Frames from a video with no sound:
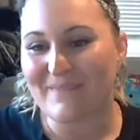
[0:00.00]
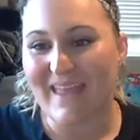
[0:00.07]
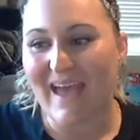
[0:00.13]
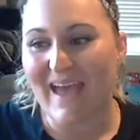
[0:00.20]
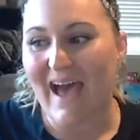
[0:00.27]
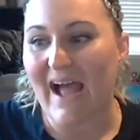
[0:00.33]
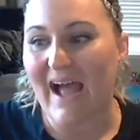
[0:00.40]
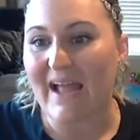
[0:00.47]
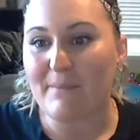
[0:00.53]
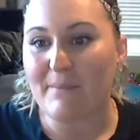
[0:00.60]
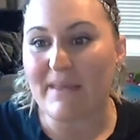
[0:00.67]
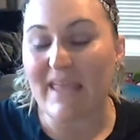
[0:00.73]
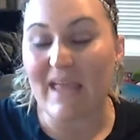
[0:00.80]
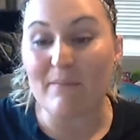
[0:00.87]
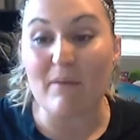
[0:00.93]
I
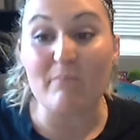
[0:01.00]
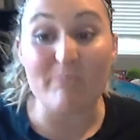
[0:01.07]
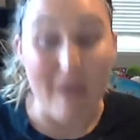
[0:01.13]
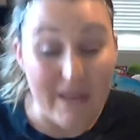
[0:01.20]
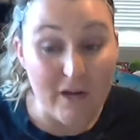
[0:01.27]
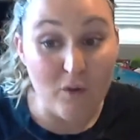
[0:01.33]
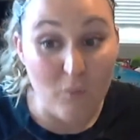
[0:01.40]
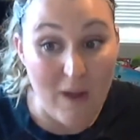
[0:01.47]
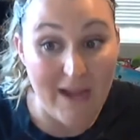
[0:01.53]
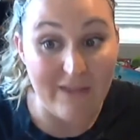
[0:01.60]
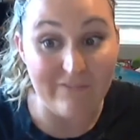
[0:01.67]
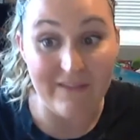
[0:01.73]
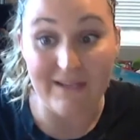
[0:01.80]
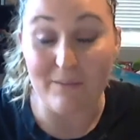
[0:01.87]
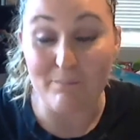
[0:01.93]
became a better
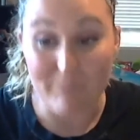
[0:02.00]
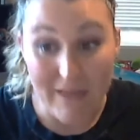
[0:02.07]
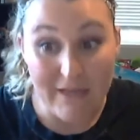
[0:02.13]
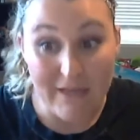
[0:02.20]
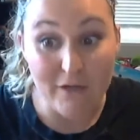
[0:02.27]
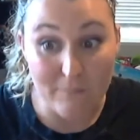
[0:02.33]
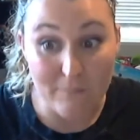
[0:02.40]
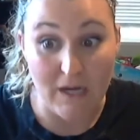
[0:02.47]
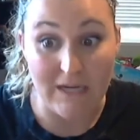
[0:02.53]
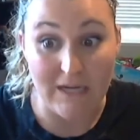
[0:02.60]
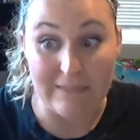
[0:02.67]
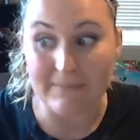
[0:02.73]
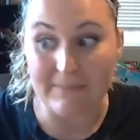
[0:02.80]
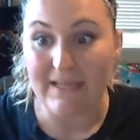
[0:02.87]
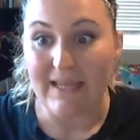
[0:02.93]
wife and a better
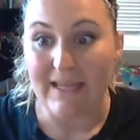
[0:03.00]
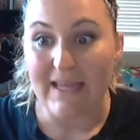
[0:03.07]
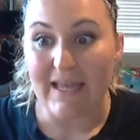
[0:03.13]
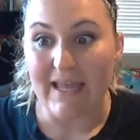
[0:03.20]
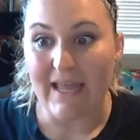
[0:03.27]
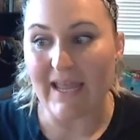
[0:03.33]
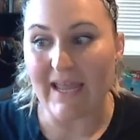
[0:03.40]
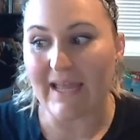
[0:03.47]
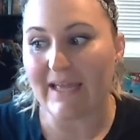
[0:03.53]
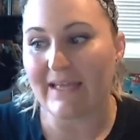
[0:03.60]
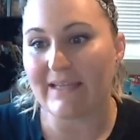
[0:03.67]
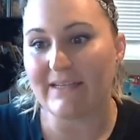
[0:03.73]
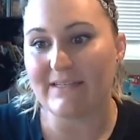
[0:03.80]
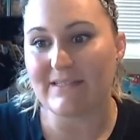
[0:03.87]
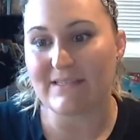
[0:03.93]
mom.
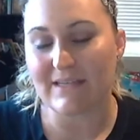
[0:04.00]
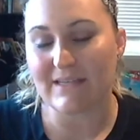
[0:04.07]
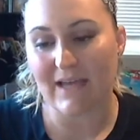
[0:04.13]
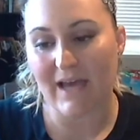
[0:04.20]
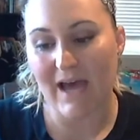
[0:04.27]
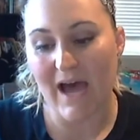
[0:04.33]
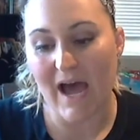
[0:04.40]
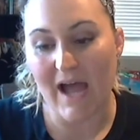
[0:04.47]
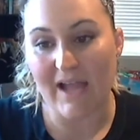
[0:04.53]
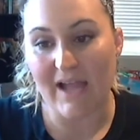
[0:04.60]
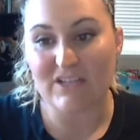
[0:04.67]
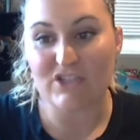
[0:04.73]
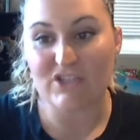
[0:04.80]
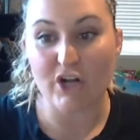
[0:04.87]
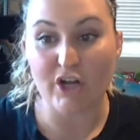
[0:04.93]
And I
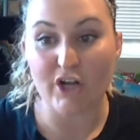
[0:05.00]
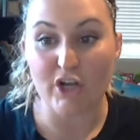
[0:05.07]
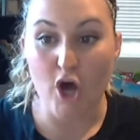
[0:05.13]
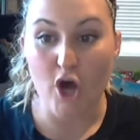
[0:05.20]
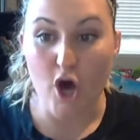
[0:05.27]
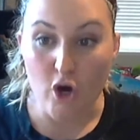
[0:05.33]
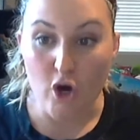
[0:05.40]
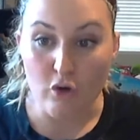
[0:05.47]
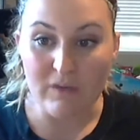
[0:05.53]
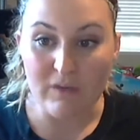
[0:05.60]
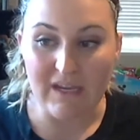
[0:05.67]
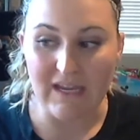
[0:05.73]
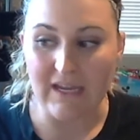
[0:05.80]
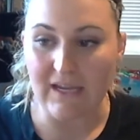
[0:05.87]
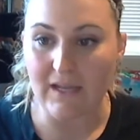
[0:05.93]
started
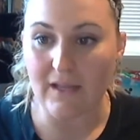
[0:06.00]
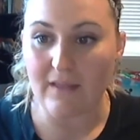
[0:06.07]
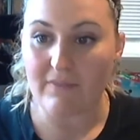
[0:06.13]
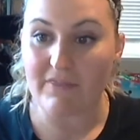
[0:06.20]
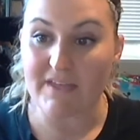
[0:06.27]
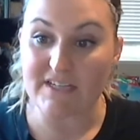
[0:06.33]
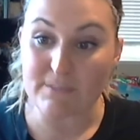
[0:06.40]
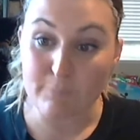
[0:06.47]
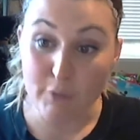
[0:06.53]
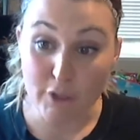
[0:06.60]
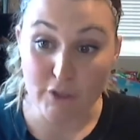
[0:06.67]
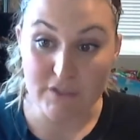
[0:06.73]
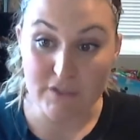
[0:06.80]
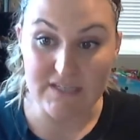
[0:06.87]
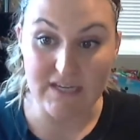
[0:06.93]
owning this
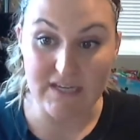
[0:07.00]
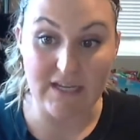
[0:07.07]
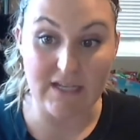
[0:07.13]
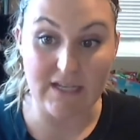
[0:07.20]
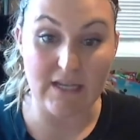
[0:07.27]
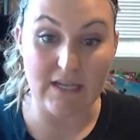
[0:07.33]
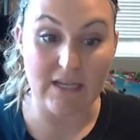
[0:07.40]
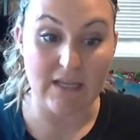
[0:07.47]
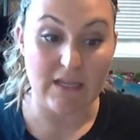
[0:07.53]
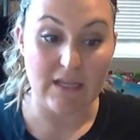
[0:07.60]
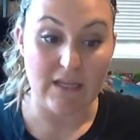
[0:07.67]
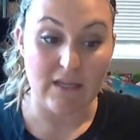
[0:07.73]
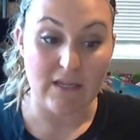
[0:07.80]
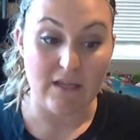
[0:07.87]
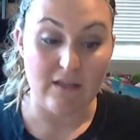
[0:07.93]
person
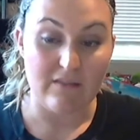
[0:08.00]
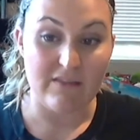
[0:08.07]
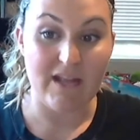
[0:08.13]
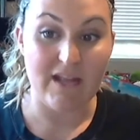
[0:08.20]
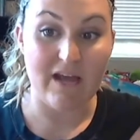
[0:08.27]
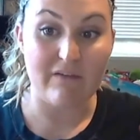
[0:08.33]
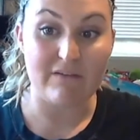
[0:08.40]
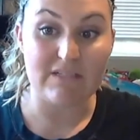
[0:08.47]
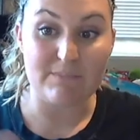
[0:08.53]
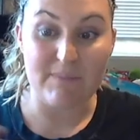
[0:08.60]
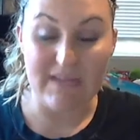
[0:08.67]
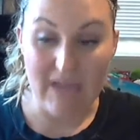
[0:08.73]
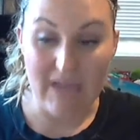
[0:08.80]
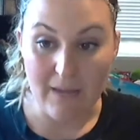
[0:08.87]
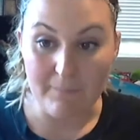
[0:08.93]
that I was
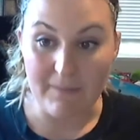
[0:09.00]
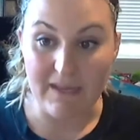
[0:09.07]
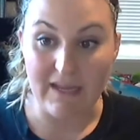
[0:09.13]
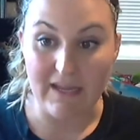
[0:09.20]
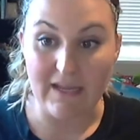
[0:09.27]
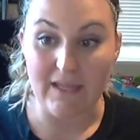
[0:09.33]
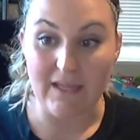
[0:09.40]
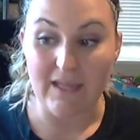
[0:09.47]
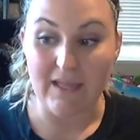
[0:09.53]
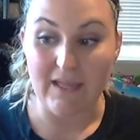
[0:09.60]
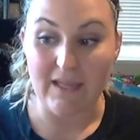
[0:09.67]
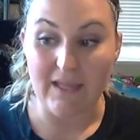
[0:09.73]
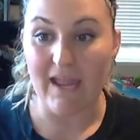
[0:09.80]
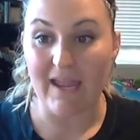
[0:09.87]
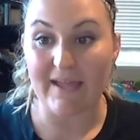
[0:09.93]
becoming.
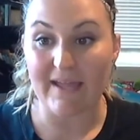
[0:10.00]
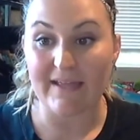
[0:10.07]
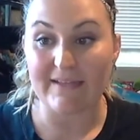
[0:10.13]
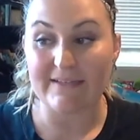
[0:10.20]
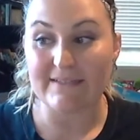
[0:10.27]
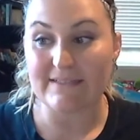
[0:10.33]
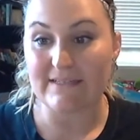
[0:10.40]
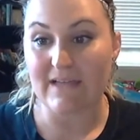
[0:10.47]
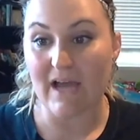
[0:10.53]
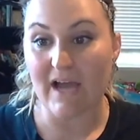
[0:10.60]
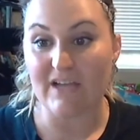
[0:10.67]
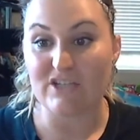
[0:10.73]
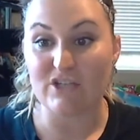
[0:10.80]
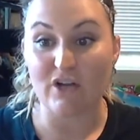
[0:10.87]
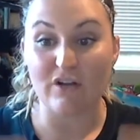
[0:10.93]
And
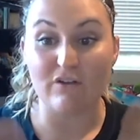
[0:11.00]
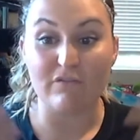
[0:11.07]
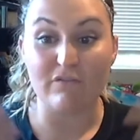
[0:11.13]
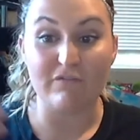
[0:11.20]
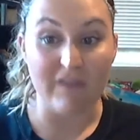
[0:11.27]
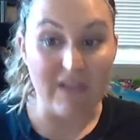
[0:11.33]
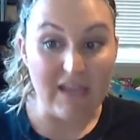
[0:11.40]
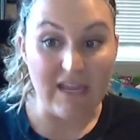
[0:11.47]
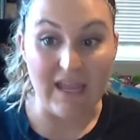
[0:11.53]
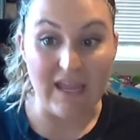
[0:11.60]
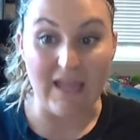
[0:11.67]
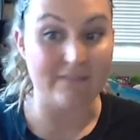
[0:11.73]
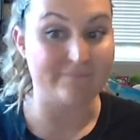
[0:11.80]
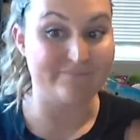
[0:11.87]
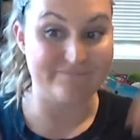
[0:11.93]
I started feeding
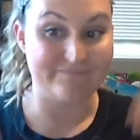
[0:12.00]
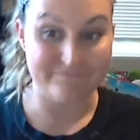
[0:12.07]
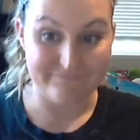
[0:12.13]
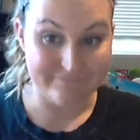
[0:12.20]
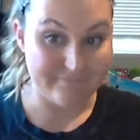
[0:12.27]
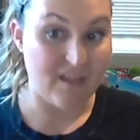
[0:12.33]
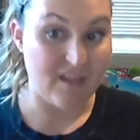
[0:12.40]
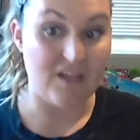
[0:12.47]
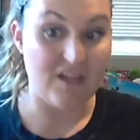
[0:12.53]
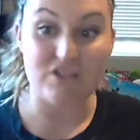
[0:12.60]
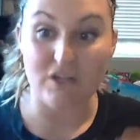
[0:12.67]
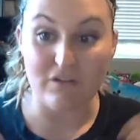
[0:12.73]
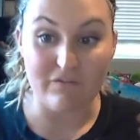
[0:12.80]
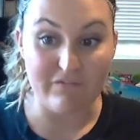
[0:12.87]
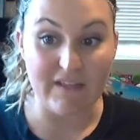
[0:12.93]
it. I
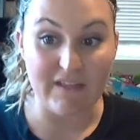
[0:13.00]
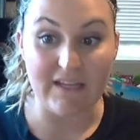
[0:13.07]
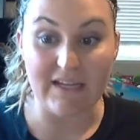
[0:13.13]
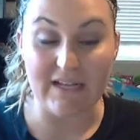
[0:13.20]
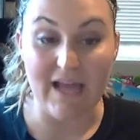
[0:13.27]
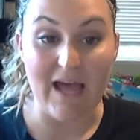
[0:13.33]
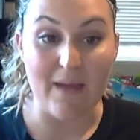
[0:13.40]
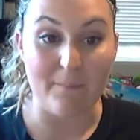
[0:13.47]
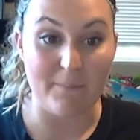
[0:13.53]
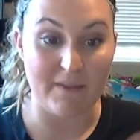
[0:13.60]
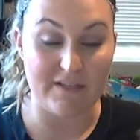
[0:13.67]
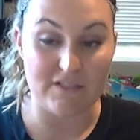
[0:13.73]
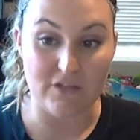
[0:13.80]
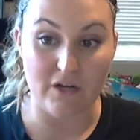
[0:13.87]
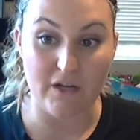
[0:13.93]
started filling it up.
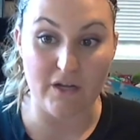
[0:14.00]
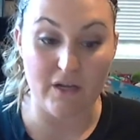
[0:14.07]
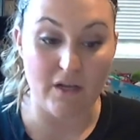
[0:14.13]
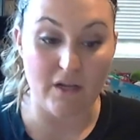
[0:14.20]
I started,